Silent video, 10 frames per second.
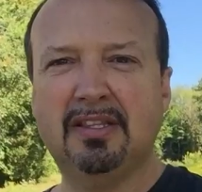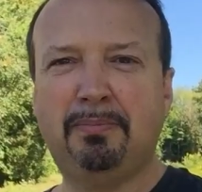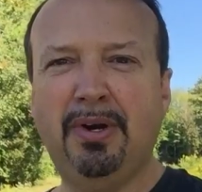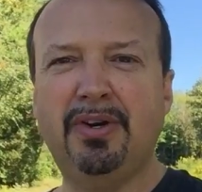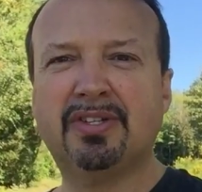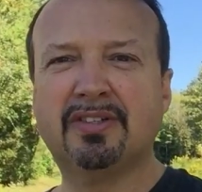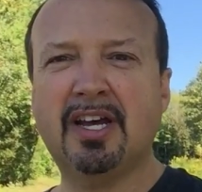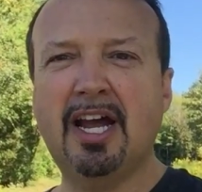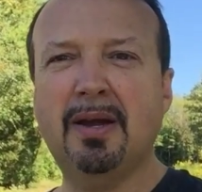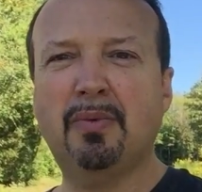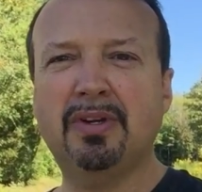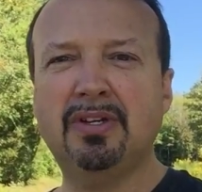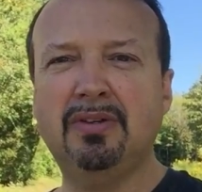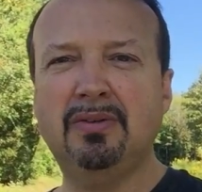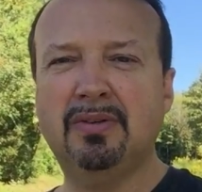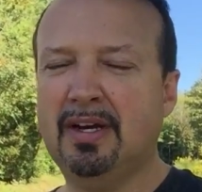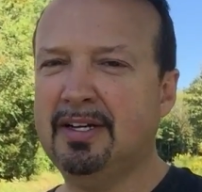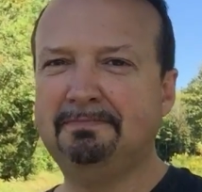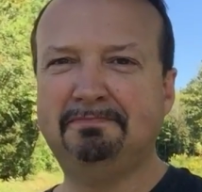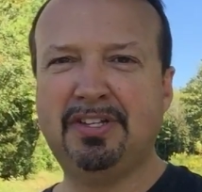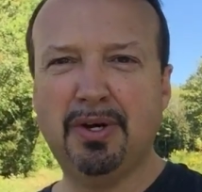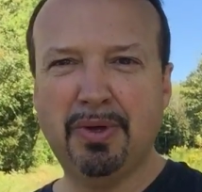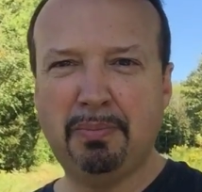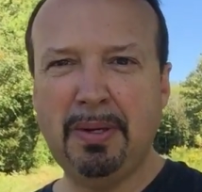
the periods of time when you deal with